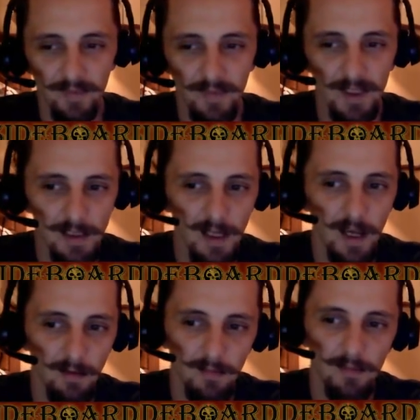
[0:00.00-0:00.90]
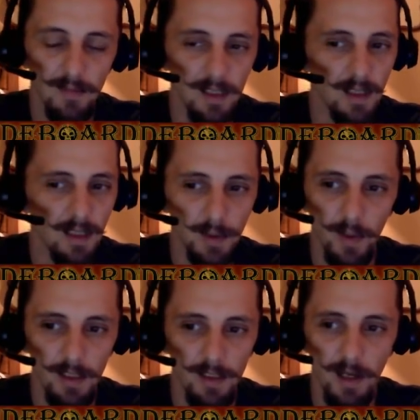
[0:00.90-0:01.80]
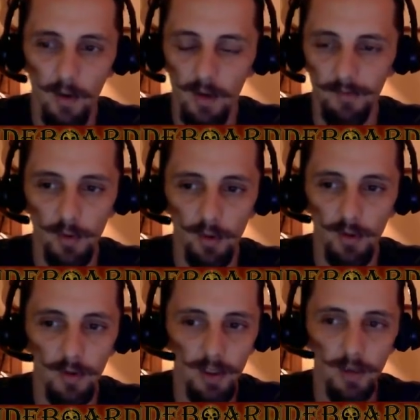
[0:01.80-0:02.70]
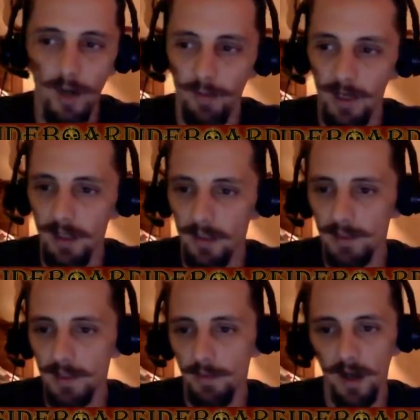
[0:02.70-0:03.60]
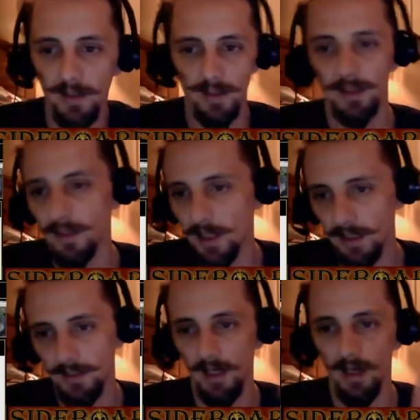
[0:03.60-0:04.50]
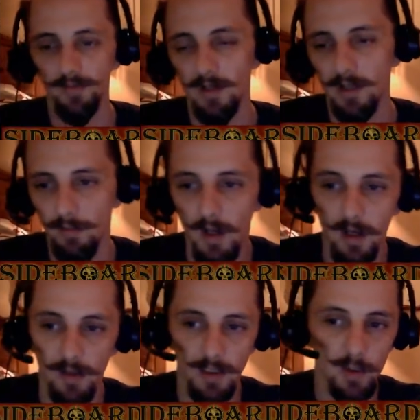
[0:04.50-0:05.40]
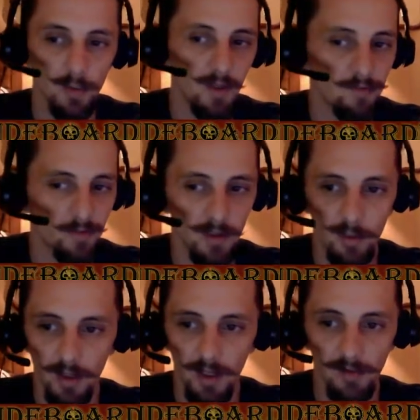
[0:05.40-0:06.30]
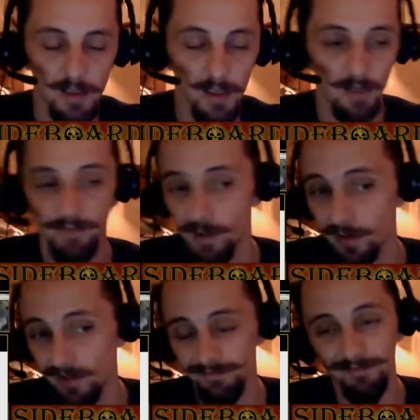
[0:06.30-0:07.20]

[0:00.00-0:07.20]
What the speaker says: this deck, it's ready to go. If you were going to grab any of these boxes and take it to F&M, this would be the first one I'd say, you know what,